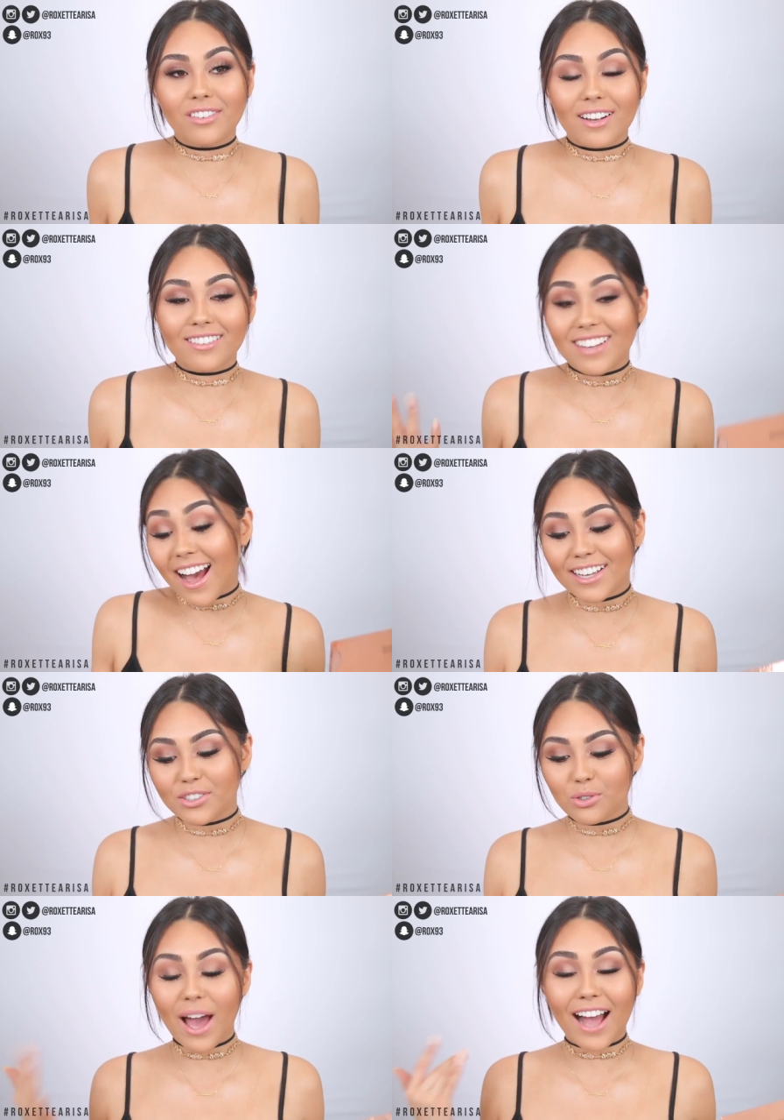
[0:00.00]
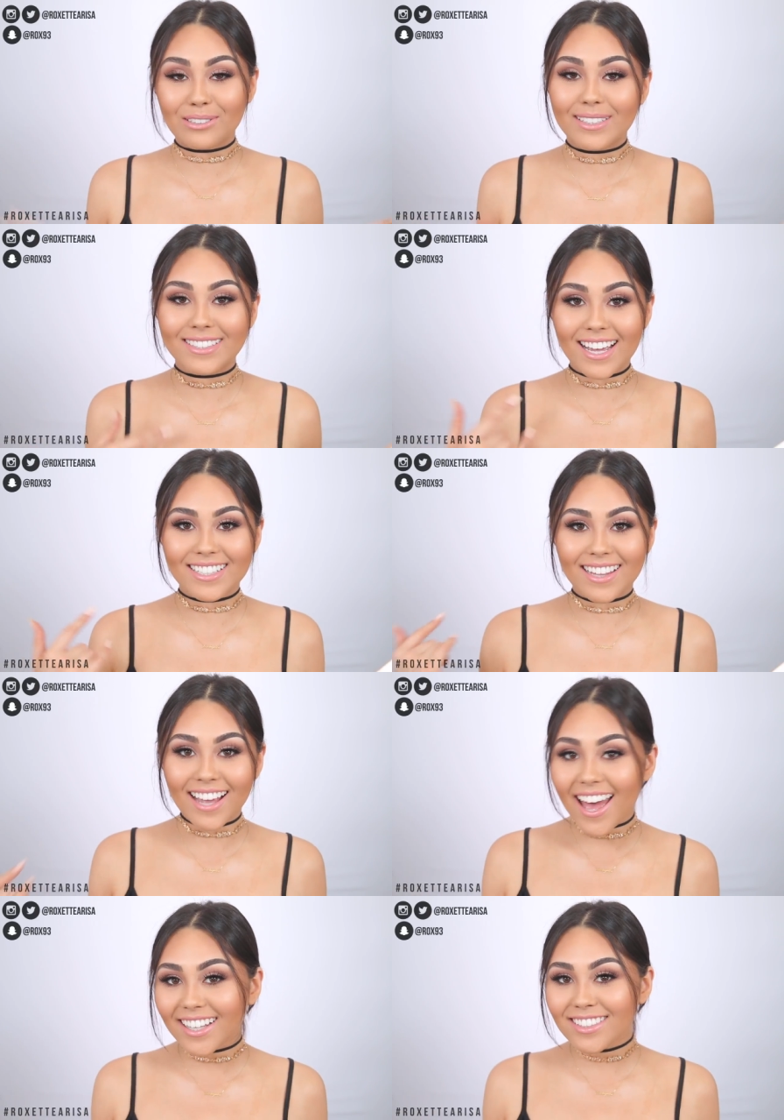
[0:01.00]
who actually stay to
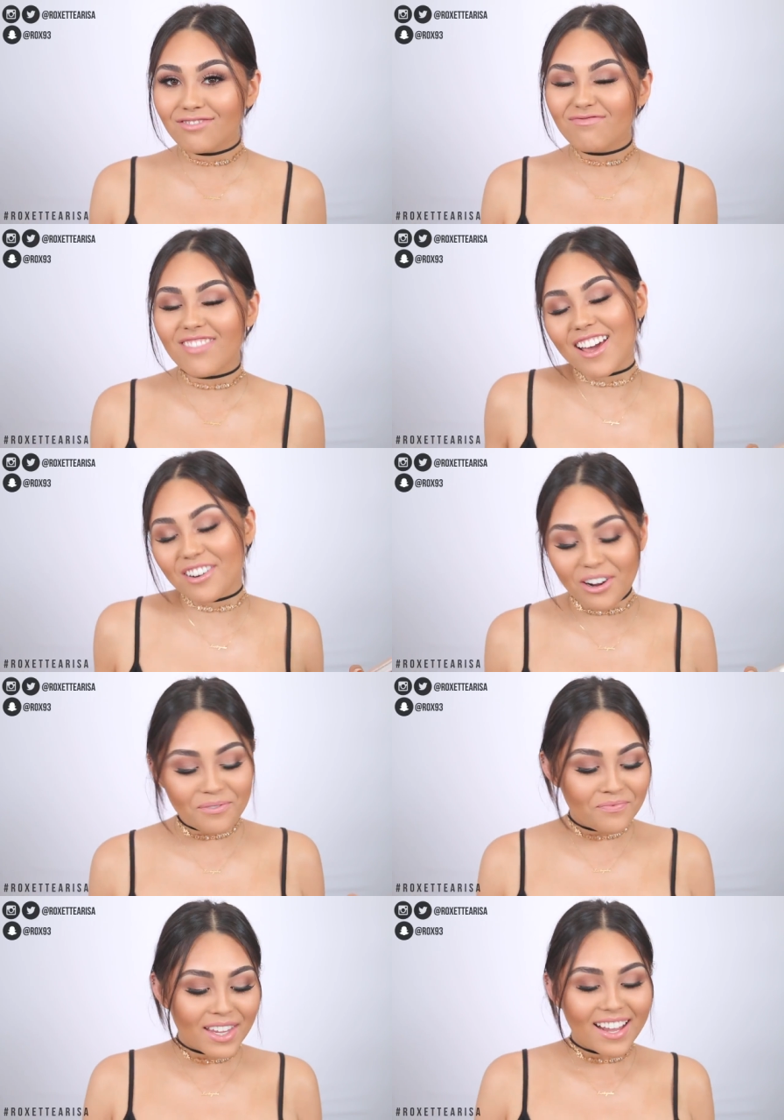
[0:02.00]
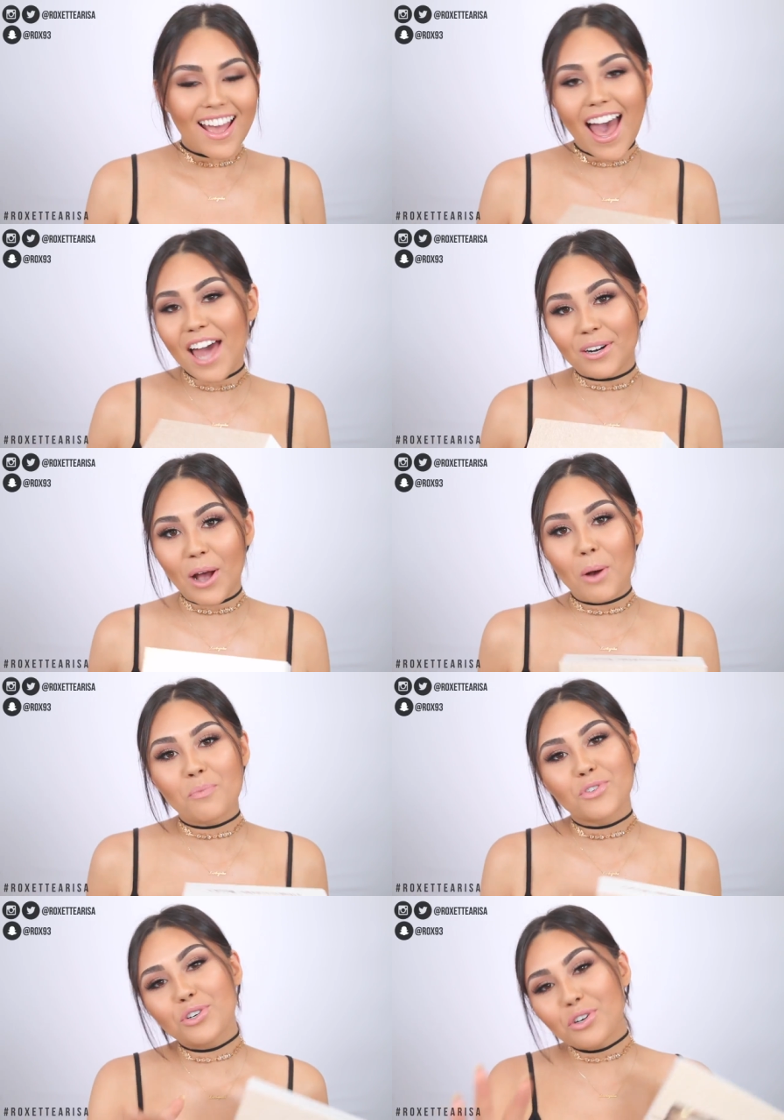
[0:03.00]
the end. I don't know.
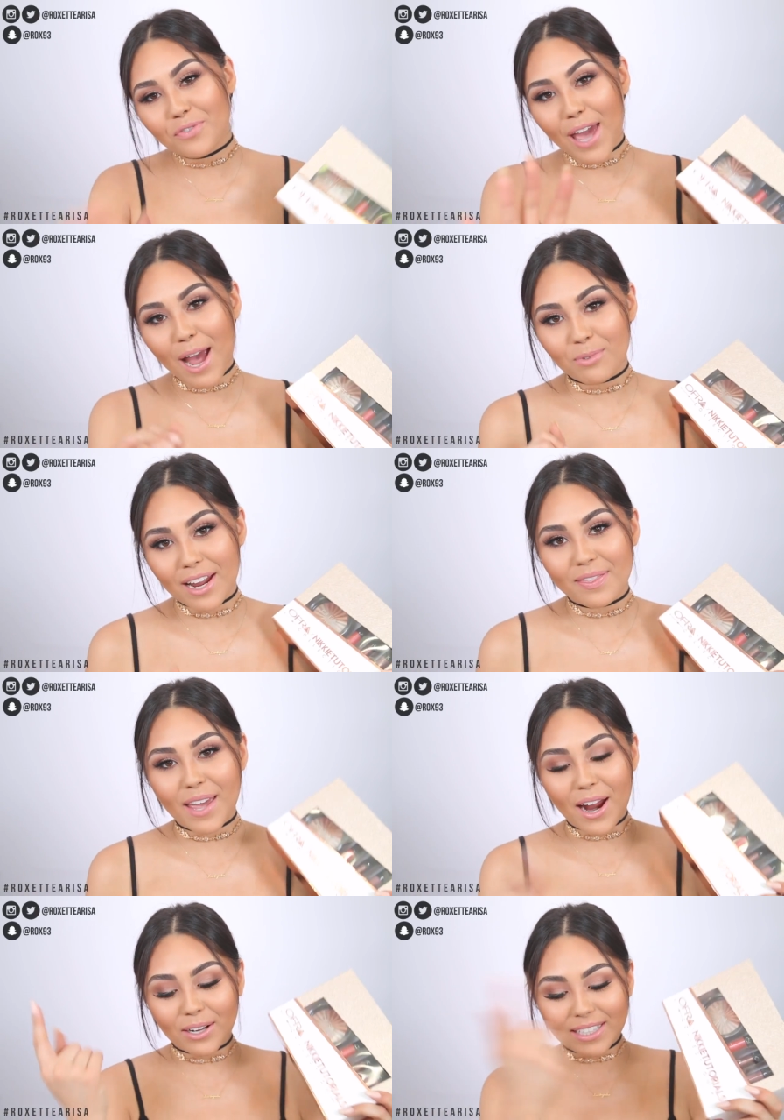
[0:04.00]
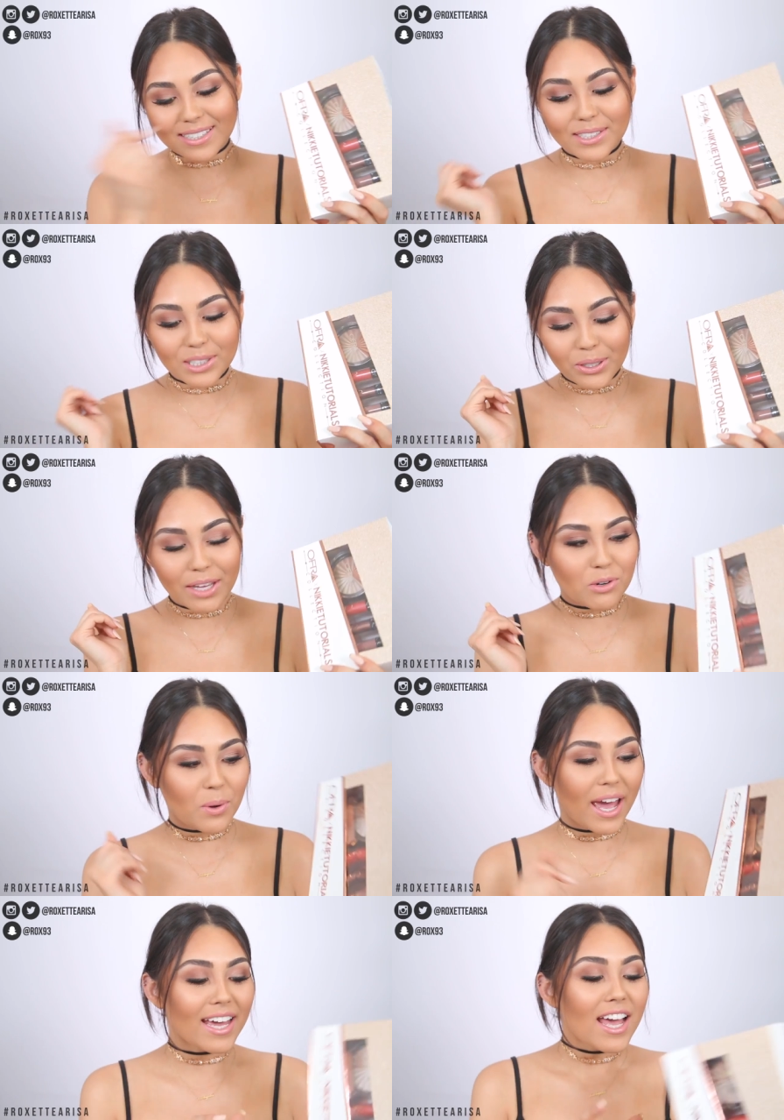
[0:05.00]
True fam right there gets a little
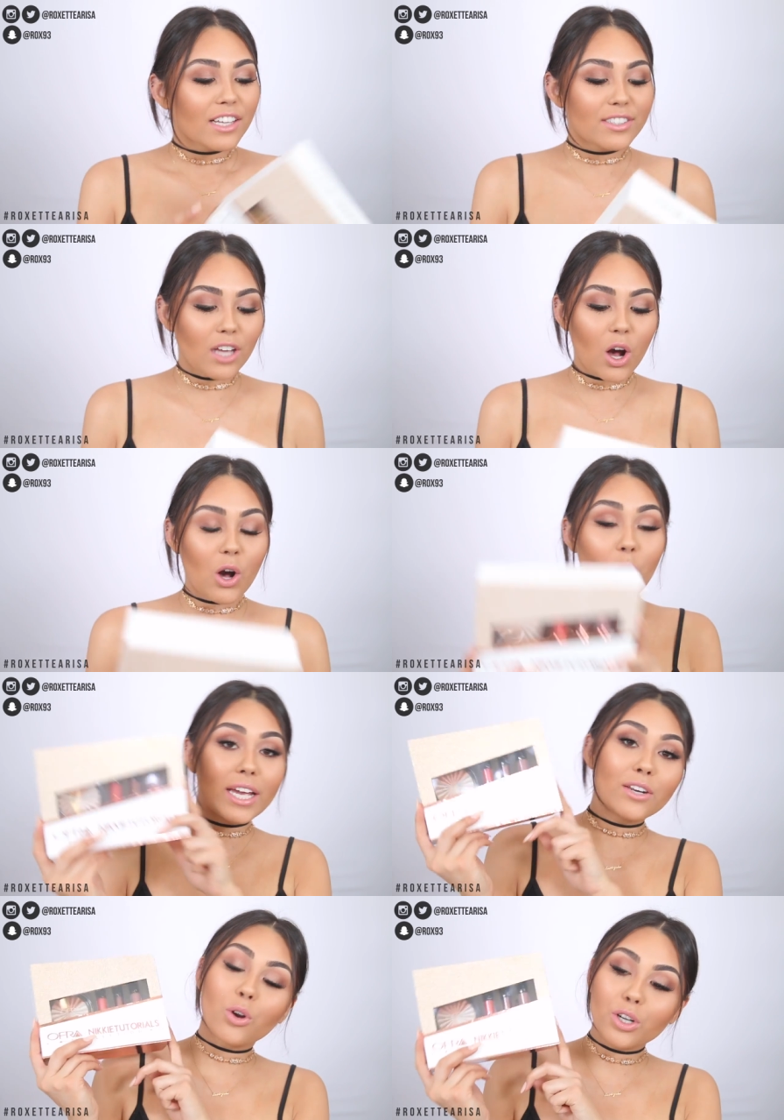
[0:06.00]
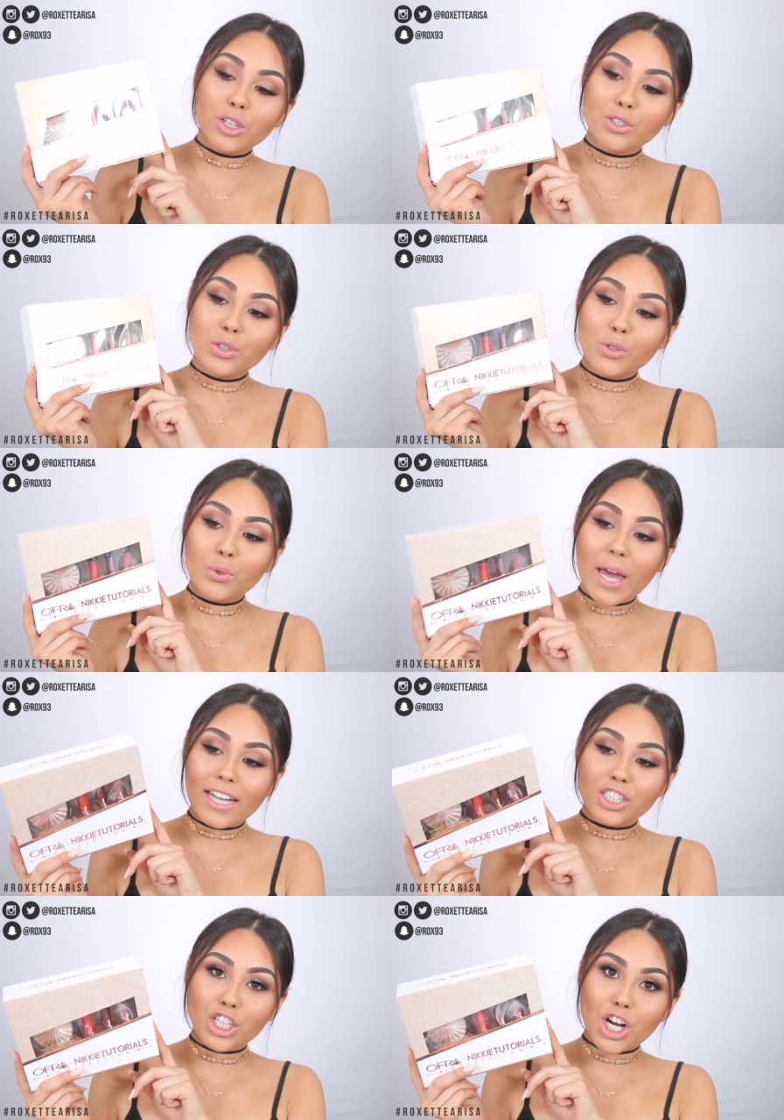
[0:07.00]
giveaway. So in order to
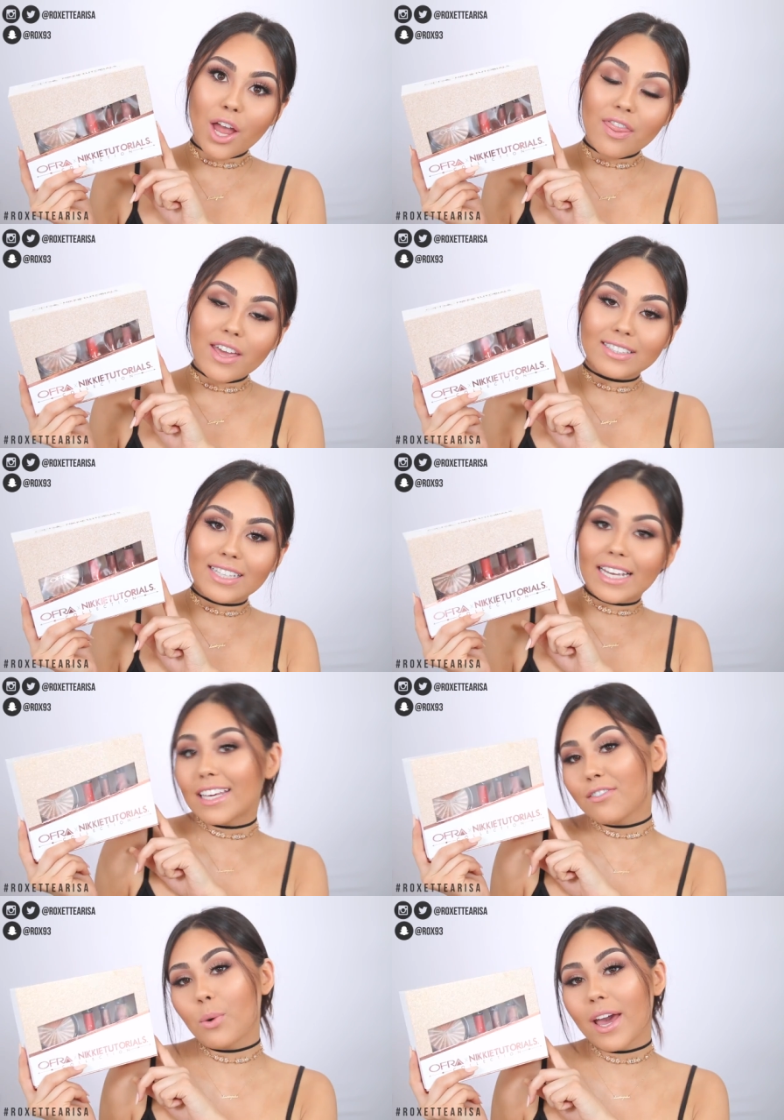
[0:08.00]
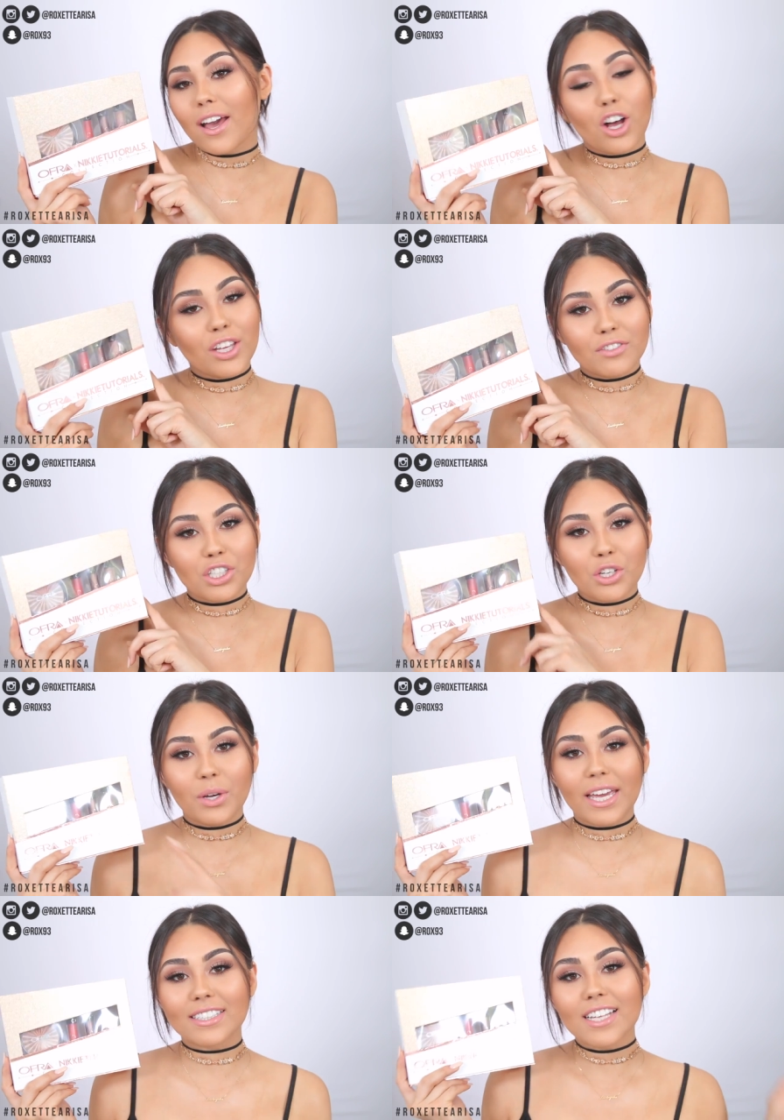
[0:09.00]
enter this giveaway, all you have to
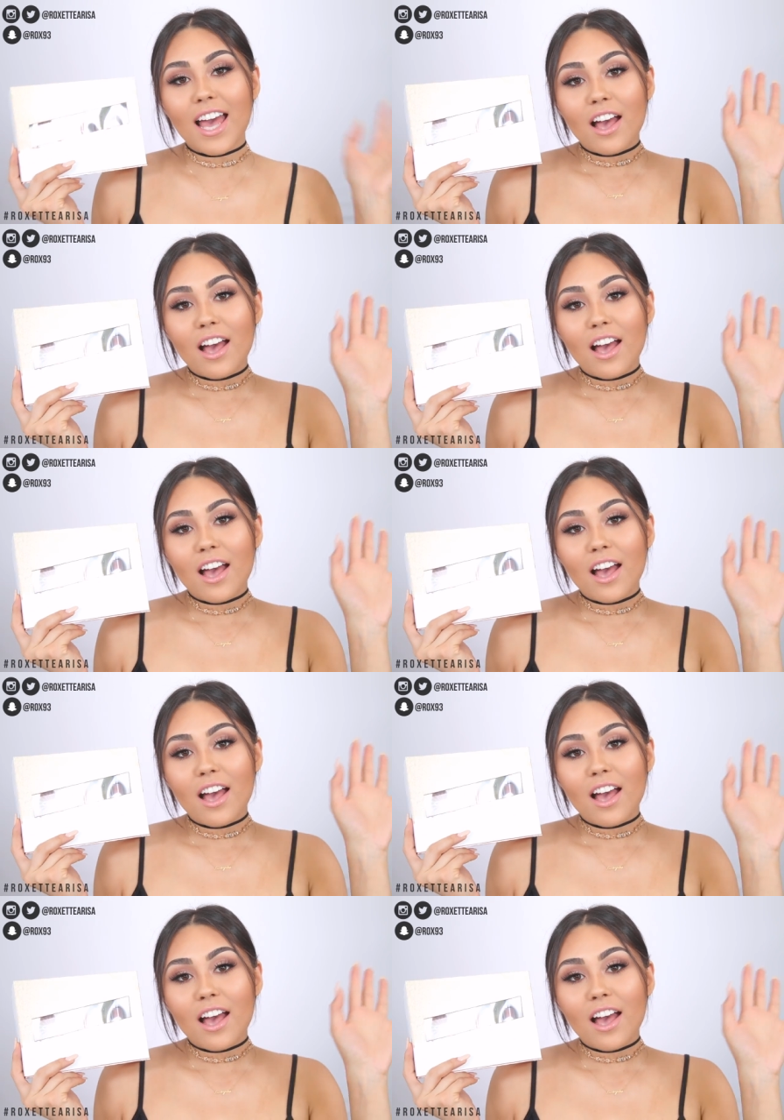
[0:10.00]
do is